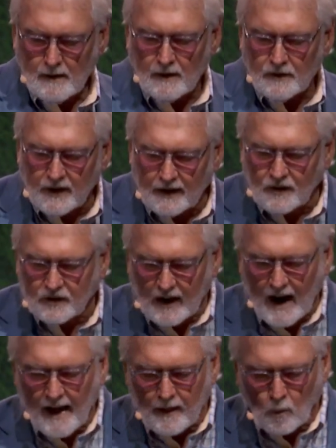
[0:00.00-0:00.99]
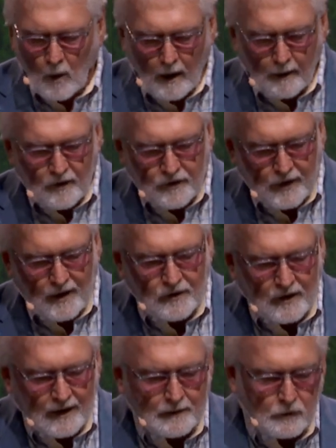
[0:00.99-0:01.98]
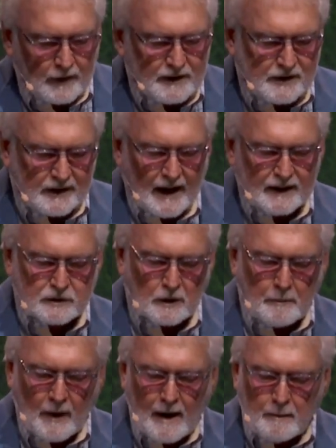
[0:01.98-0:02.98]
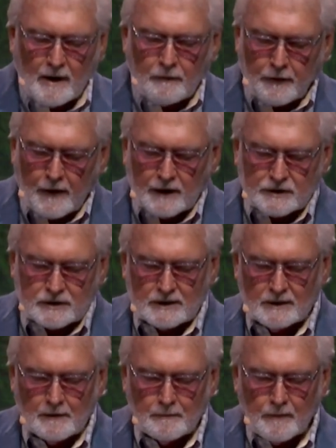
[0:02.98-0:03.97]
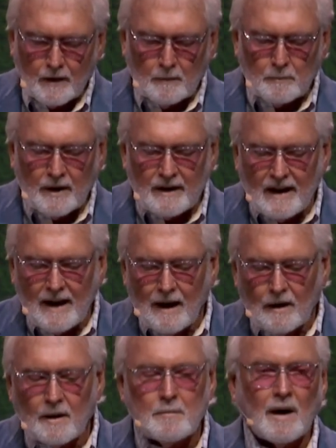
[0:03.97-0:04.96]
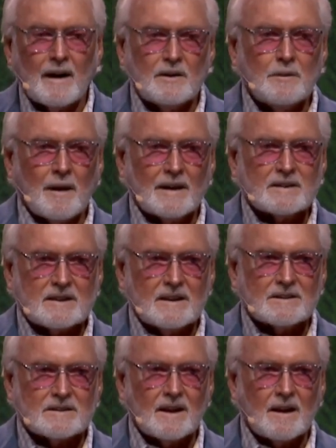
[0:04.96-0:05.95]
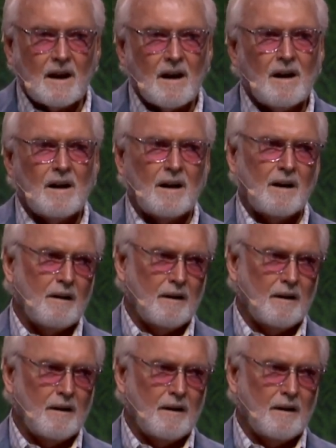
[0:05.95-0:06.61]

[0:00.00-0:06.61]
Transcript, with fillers: see the sky, the water, the sunset, the trees, the nature, a baby, a fish. But now it might, you might sit and say, ah, oh,